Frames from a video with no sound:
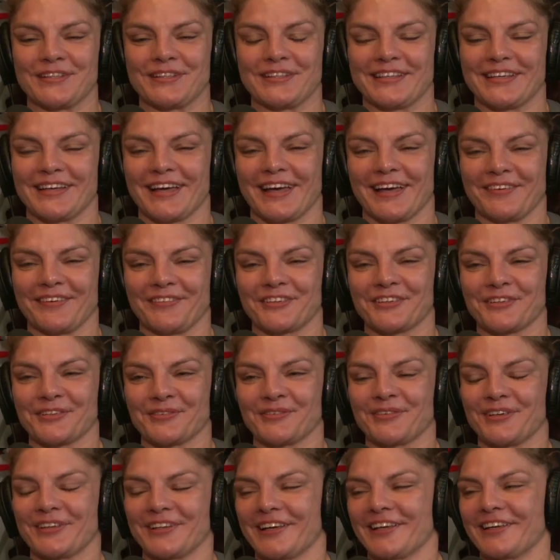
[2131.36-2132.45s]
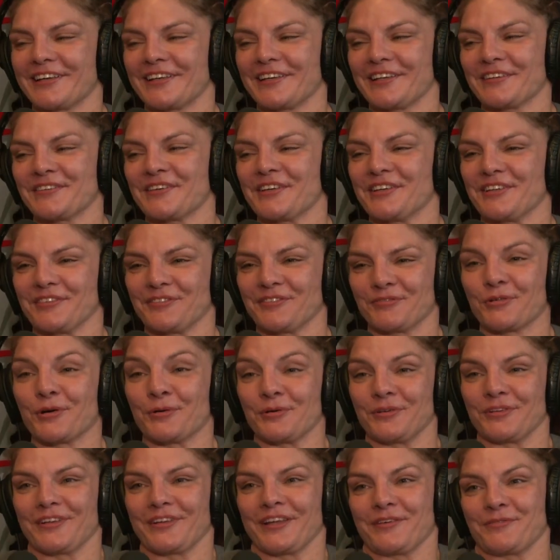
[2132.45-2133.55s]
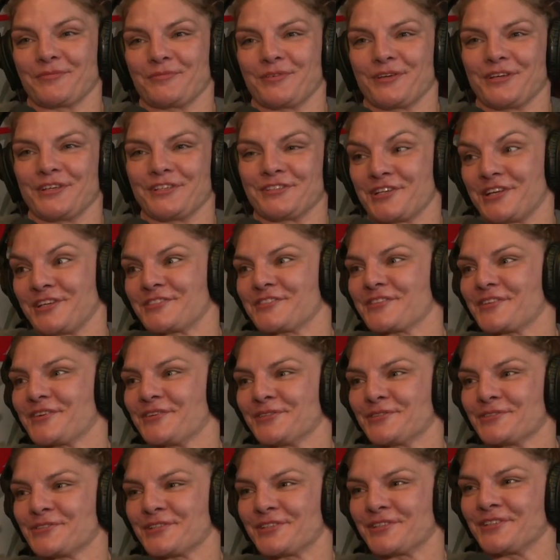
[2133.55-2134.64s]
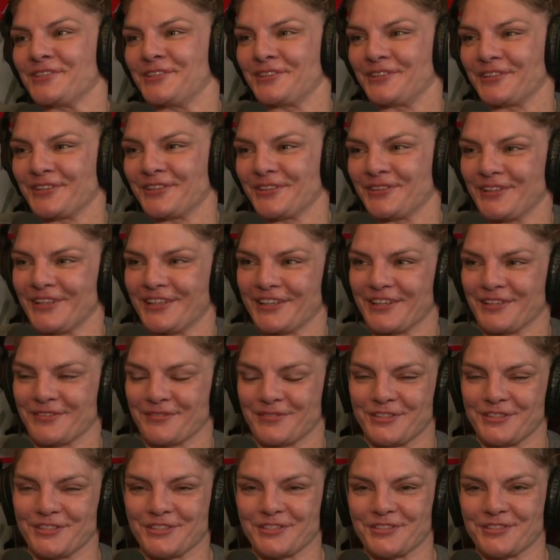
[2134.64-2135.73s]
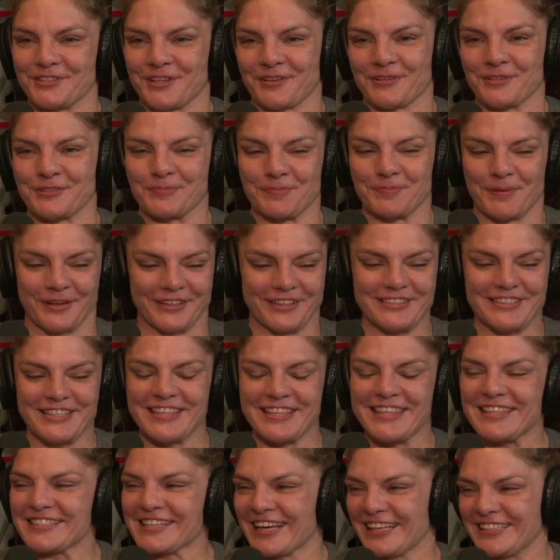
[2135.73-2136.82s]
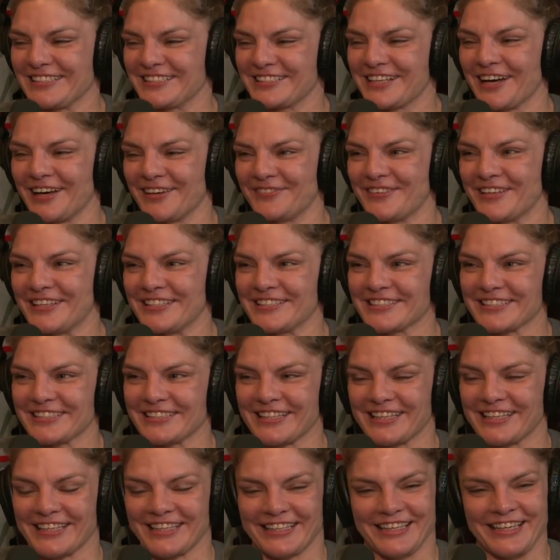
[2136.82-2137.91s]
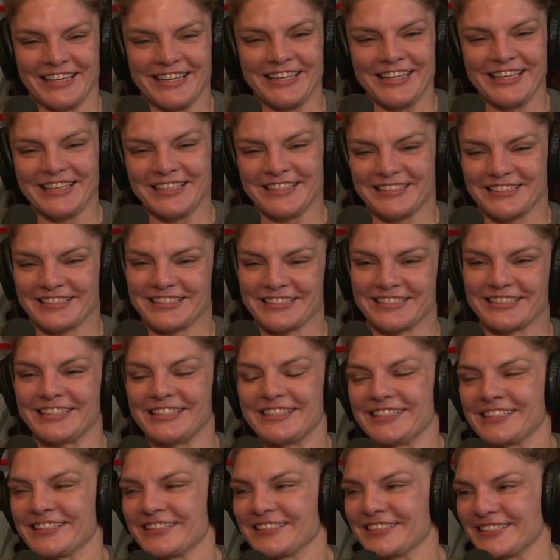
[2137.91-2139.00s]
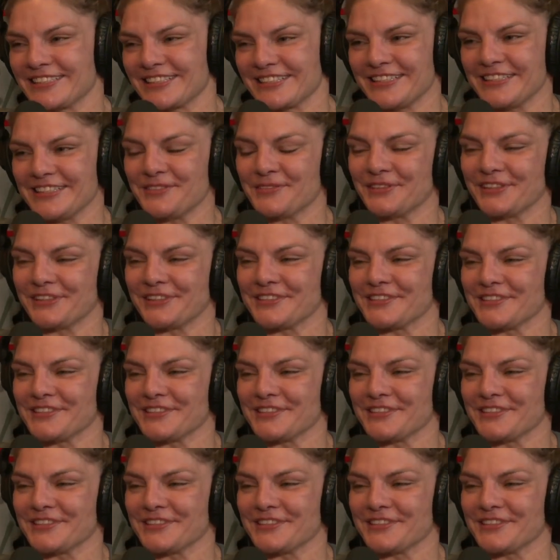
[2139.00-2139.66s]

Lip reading: Yeah. I wonder what we could change the culture, you know, if we just start responding to the nice comments and like deleting the shitty ones.